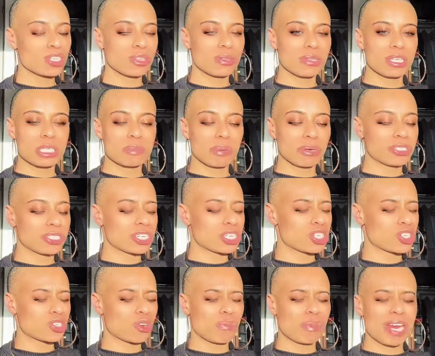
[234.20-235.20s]
this person is
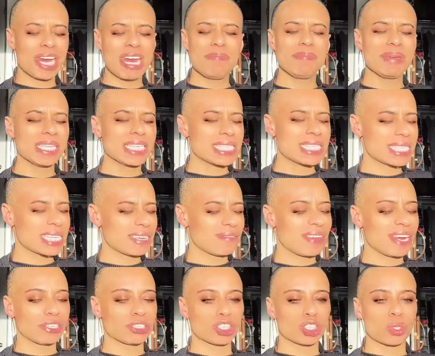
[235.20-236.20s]
so manipulative
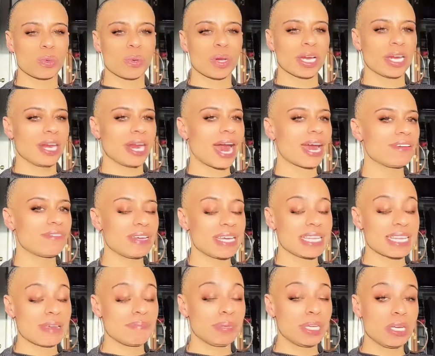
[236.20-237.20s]
they are so conniving
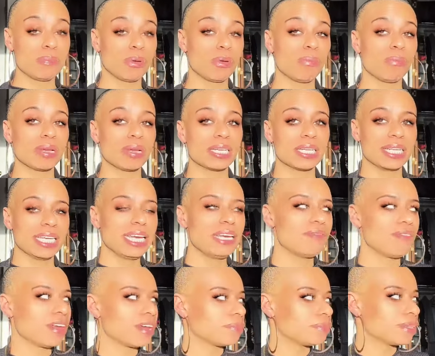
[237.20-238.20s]
that people
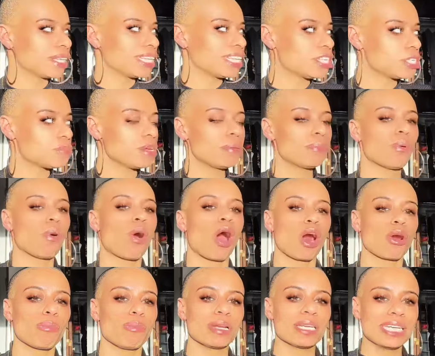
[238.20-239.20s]
believe them these people
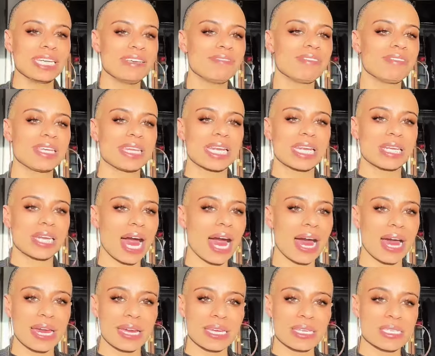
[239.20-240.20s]
are believing the
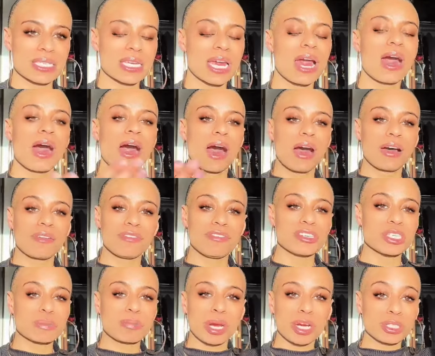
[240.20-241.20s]
lies of
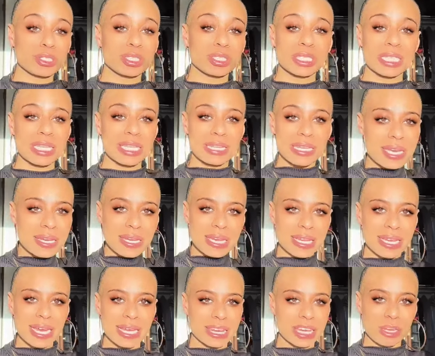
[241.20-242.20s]
this person thinking
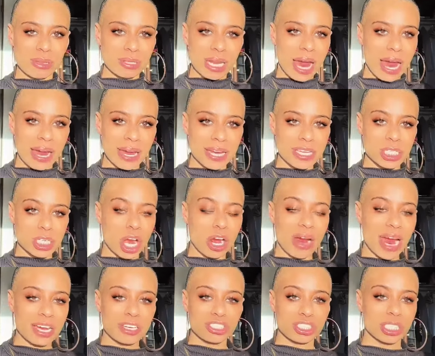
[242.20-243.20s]
that their lies are
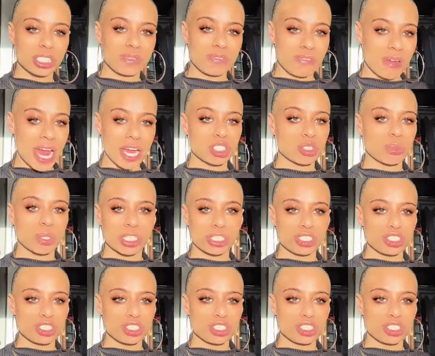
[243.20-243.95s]
actually factual and